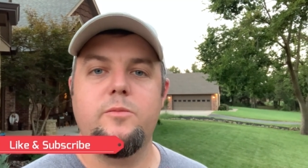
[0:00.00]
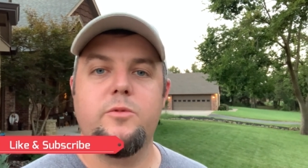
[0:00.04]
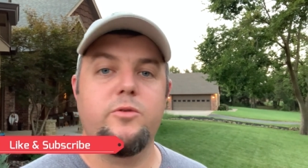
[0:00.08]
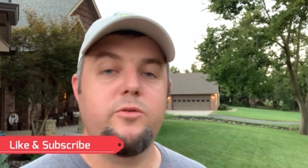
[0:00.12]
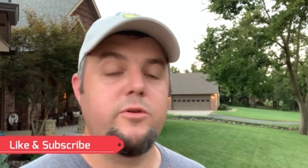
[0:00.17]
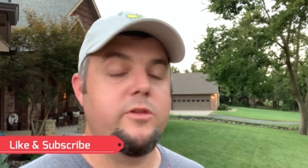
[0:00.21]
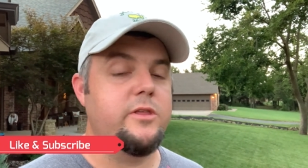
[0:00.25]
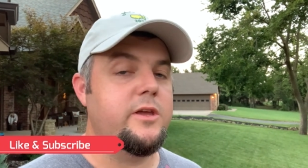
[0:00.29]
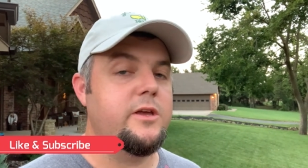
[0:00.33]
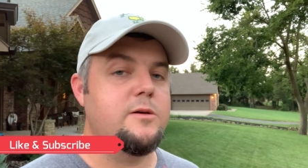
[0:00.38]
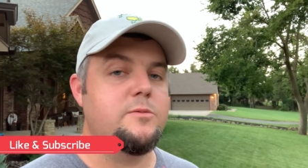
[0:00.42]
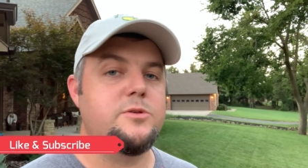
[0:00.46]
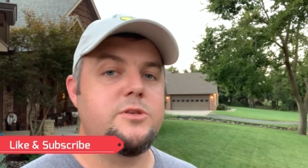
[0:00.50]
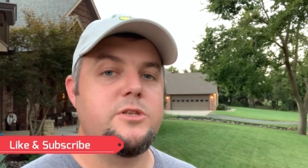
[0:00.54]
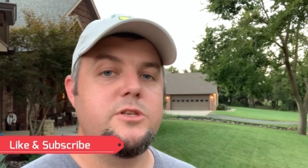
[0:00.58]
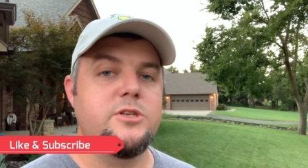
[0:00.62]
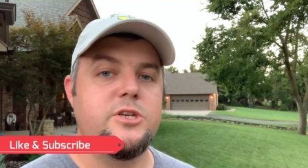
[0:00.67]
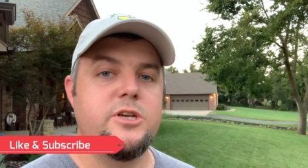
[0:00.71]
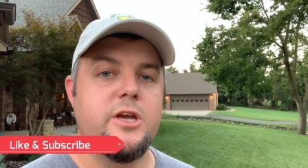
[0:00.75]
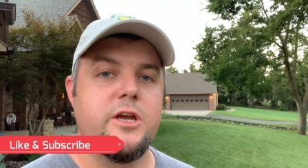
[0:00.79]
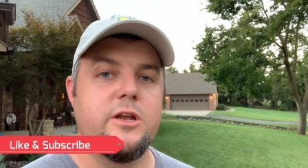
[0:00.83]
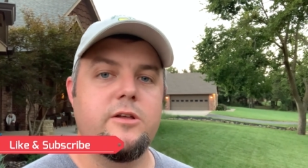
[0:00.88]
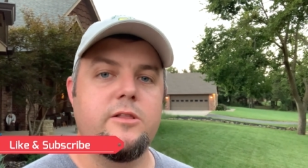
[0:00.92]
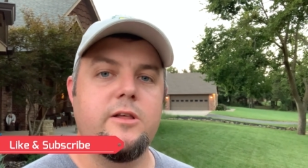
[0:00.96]
It really helps the
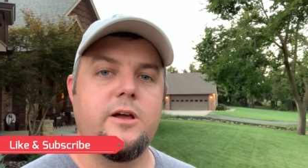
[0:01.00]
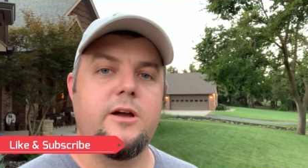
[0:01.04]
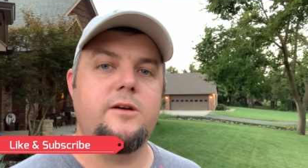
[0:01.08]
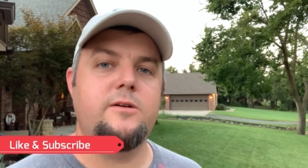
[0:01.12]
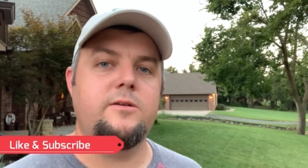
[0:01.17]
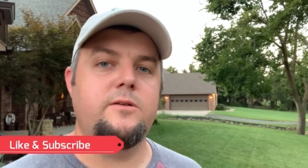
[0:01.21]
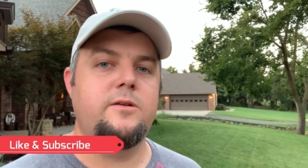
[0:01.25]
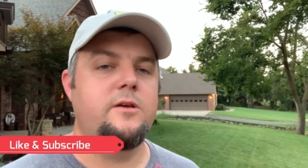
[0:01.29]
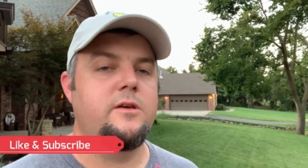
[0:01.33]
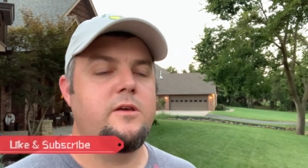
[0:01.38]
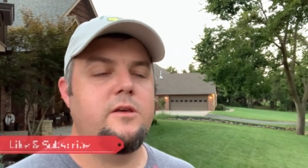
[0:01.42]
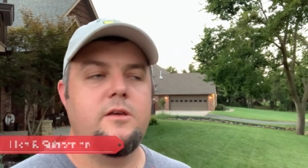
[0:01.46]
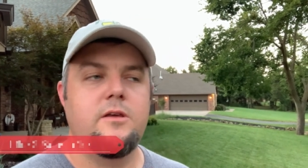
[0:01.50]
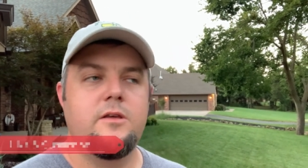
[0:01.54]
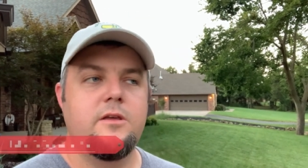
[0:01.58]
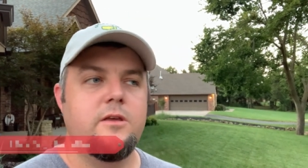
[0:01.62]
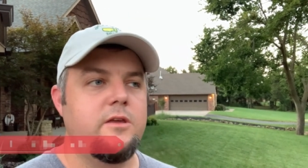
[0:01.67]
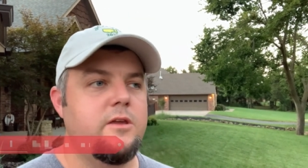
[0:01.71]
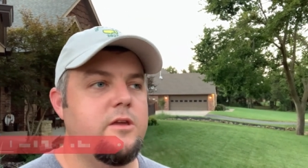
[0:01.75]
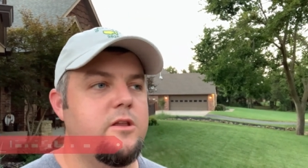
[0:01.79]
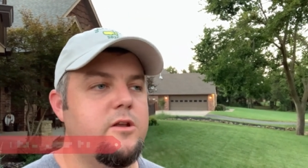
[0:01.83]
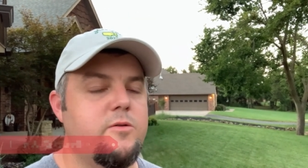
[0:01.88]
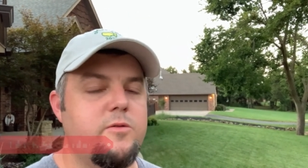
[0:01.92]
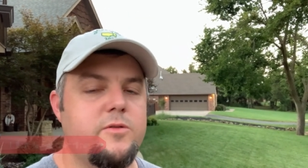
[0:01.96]
channel out,
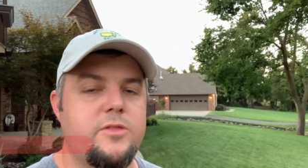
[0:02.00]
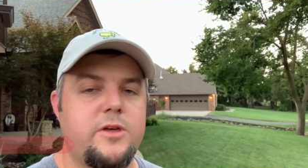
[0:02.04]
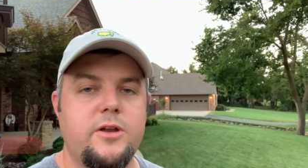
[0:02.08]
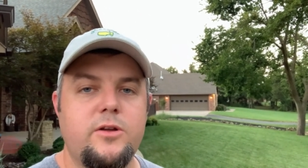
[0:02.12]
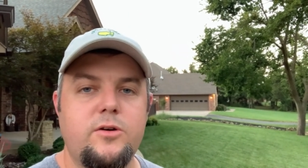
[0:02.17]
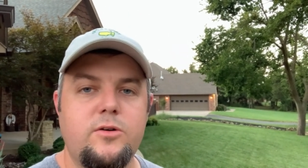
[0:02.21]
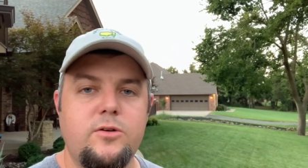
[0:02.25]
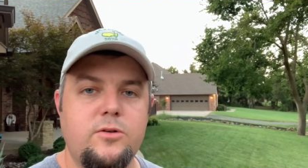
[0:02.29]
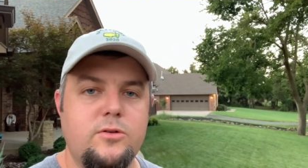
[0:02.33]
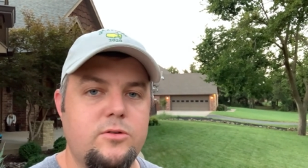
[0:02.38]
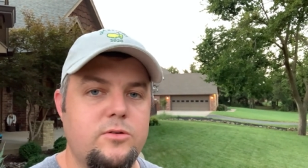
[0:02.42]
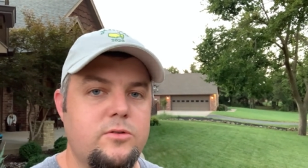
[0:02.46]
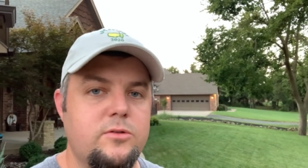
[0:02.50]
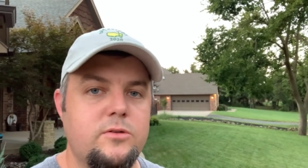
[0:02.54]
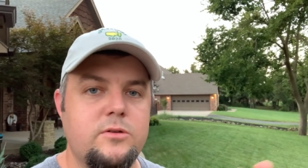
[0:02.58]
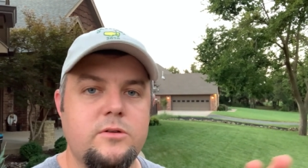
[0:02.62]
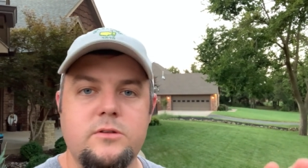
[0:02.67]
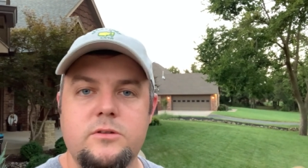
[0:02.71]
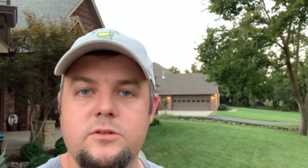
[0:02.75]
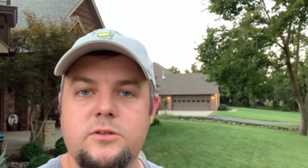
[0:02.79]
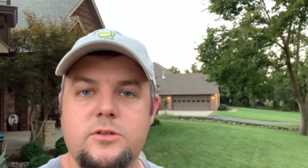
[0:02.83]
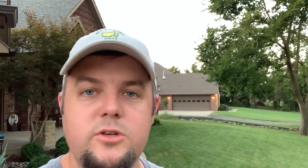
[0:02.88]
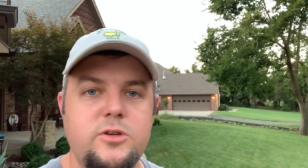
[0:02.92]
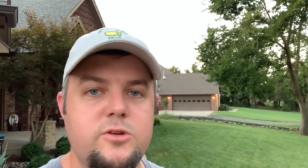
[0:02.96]
you know, with that whole
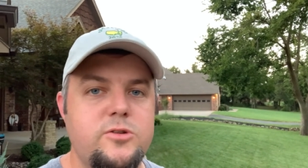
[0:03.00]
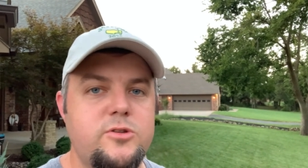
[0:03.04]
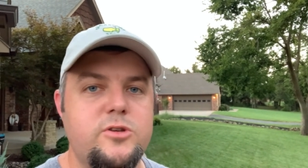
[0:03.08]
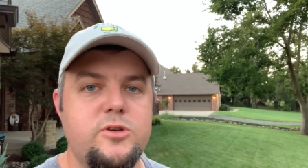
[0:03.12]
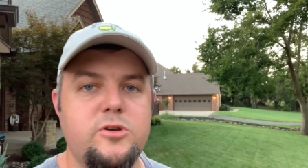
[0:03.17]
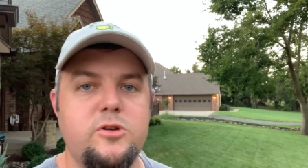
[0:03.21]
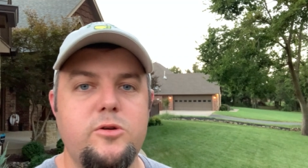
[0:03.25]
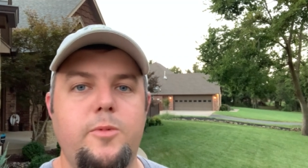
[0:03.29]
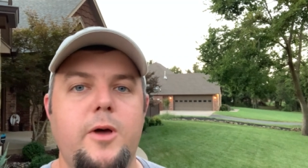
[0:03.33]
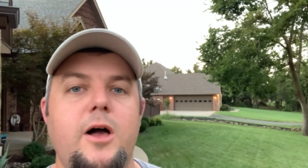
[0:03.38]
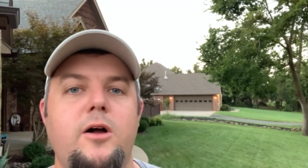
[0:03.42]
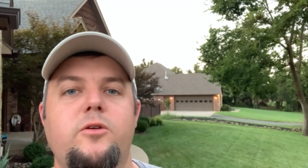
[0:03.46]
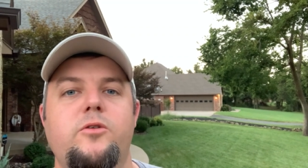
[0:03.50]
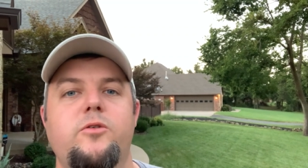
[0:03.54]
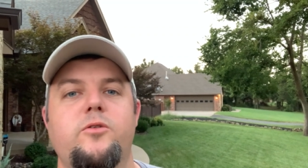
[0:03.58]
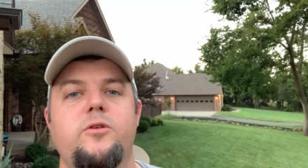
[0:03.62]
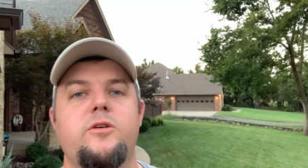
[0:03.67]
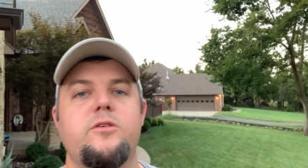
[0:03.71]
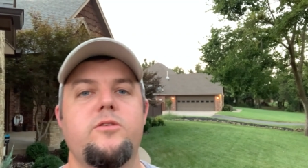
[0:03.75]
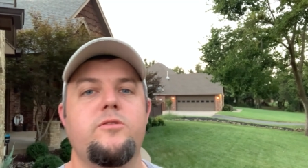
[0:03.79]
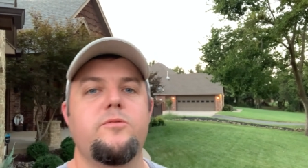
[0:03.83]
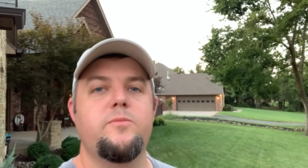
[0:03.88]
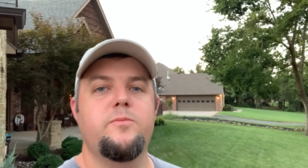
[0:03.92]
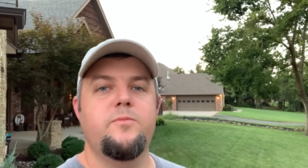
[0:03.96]
YouTube
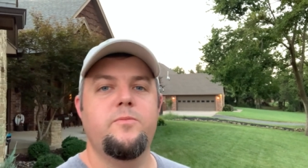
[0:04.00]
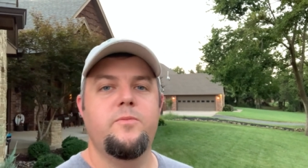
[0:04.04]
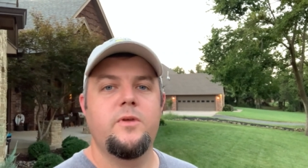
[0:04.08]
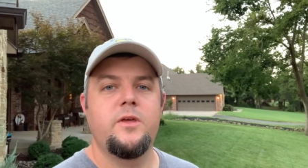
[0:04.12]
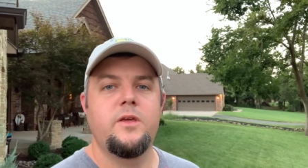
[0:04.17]
algorithm